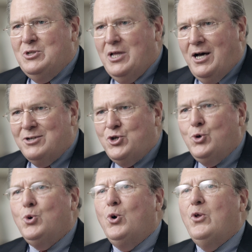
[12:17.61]
A
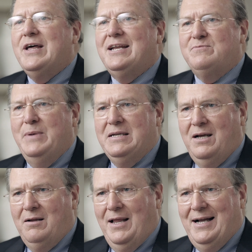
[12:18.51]
tool that has been
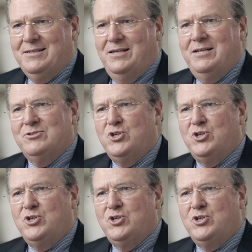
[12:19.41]
neglected is